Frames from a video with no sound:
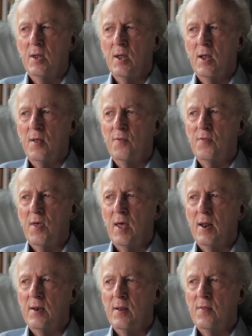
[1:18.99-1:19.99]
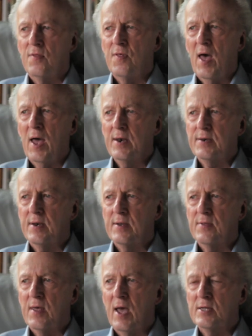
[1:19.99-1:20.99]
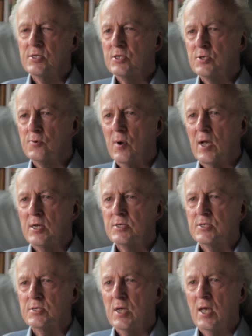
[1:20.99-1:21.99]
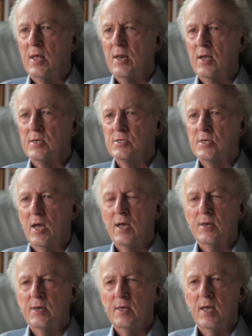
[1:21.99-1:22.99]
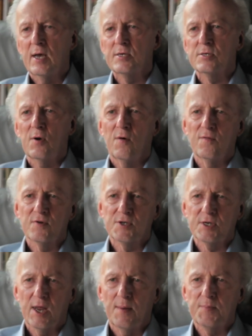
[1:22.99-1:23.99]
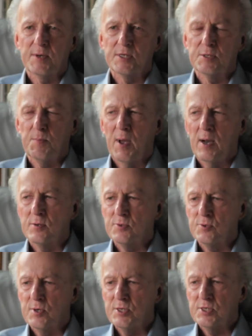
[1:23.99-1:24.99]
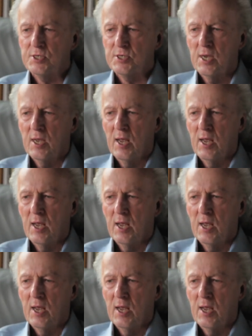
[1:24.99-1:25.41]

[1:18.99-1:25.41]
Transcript: then that, that stress and anxiety has overstepped its boundaries